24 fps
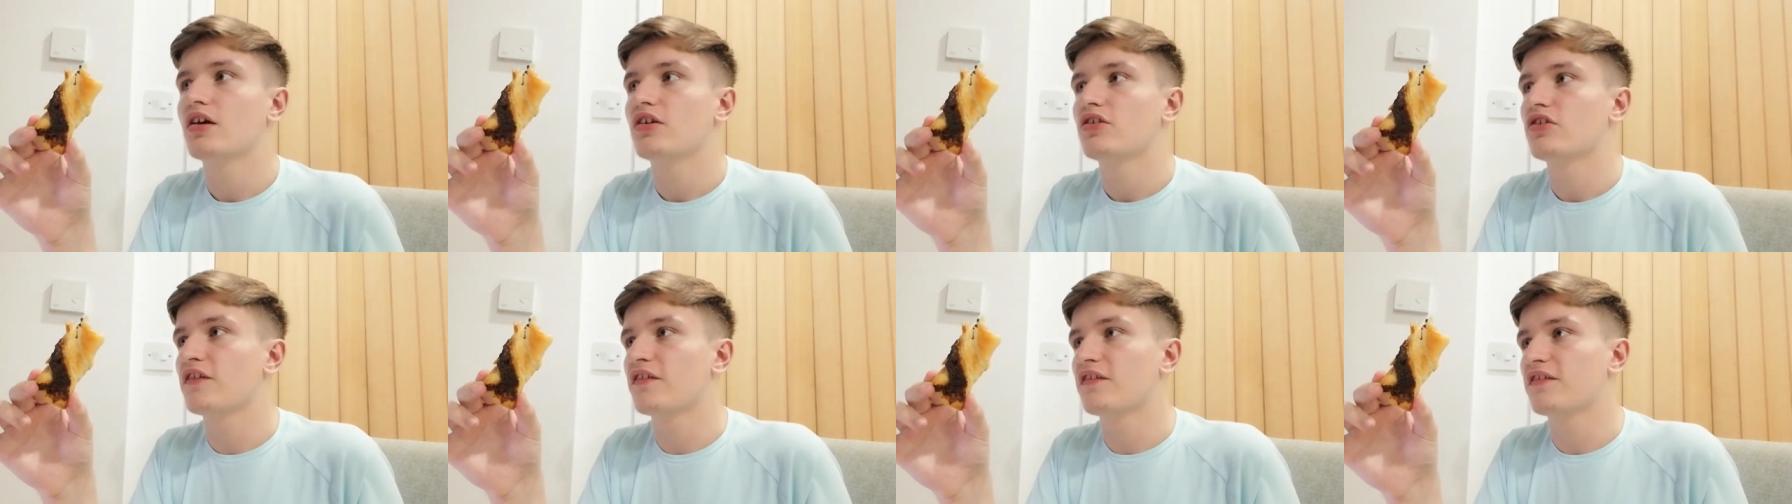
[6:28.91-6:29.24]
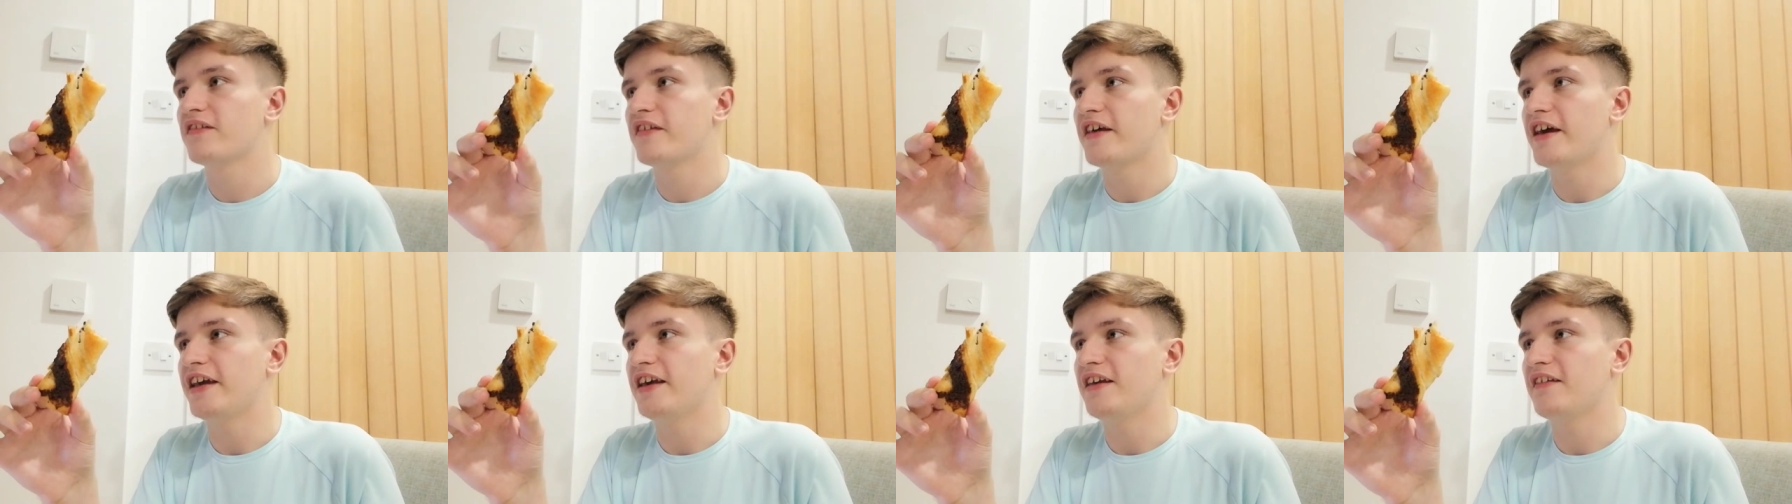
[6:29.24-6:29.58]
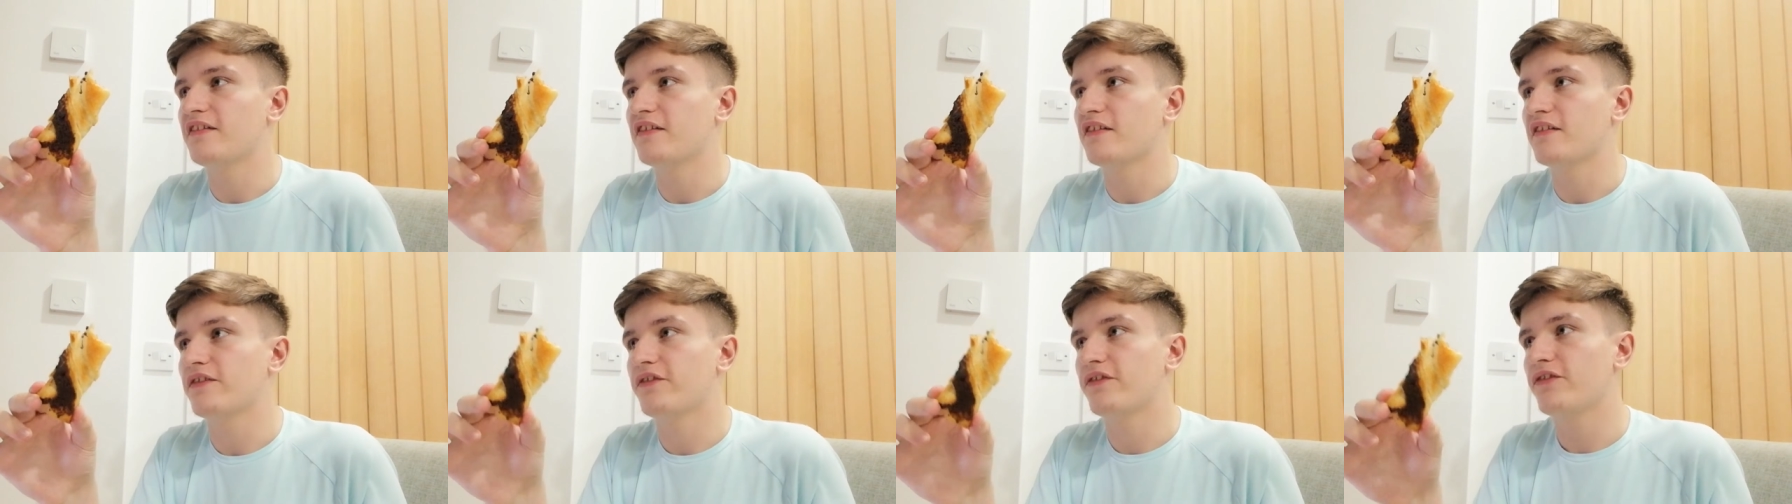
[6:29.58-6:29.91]
doesn't
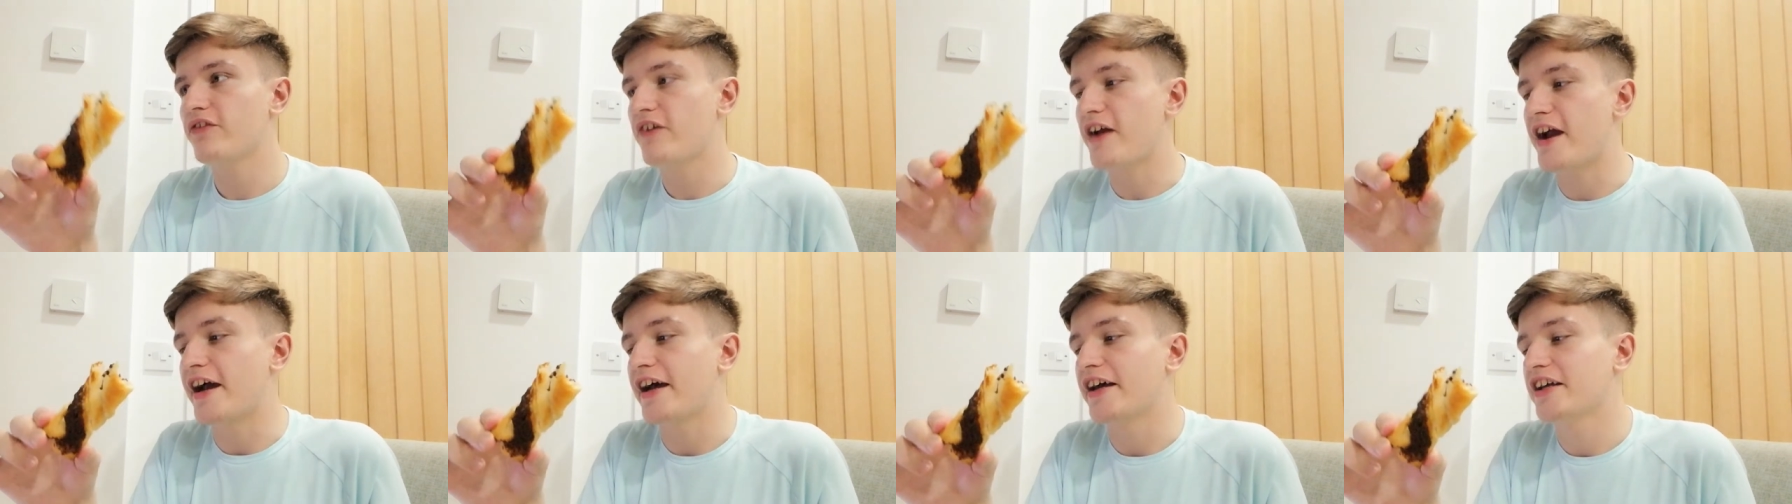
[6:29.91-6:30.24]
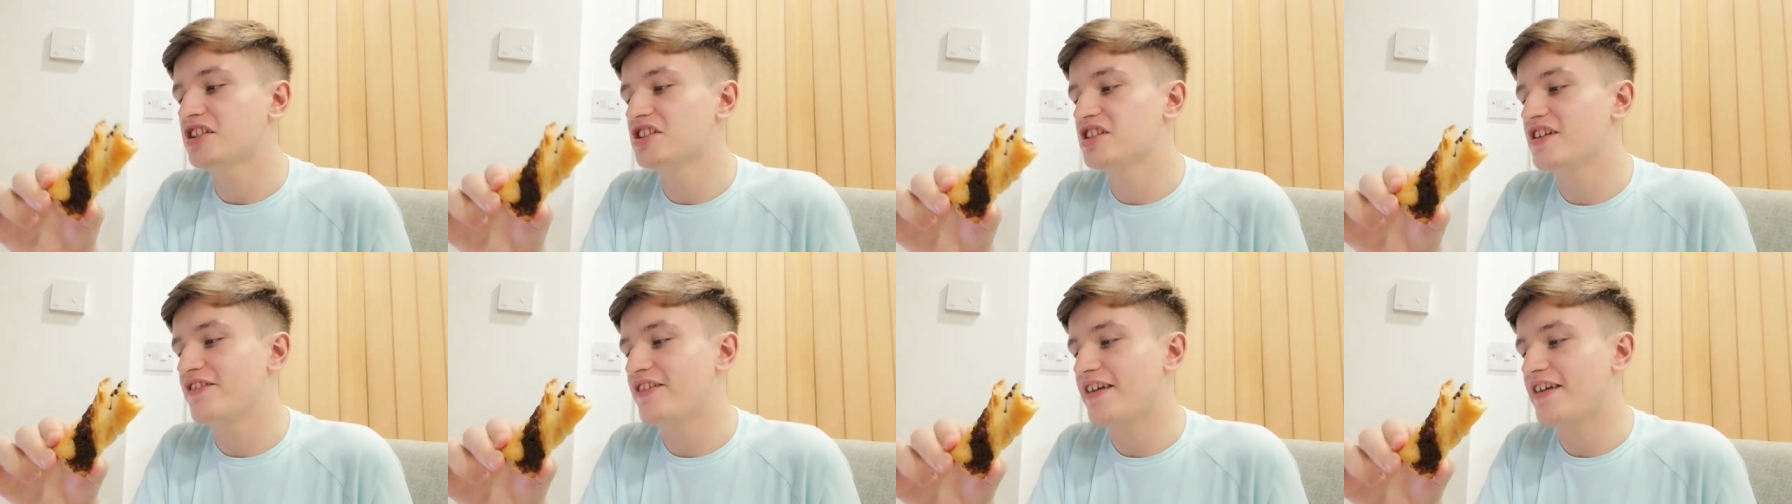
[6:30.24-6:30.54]
taste as fresh,